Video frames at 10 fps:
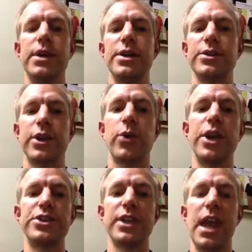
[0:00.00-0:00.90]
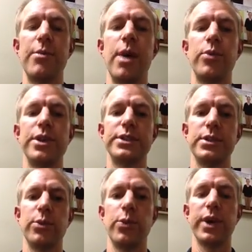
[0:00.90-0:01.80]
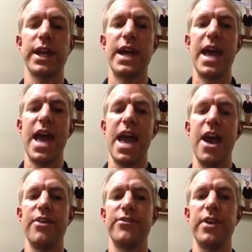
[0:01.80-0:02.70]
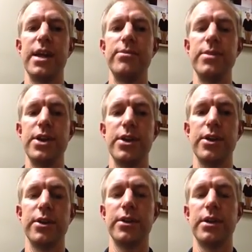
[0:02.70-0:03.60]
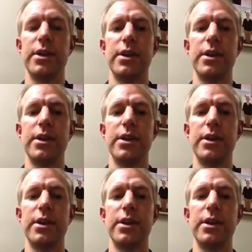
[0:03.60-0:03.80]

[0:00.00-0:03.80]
So the question came up was, what can I have a meal,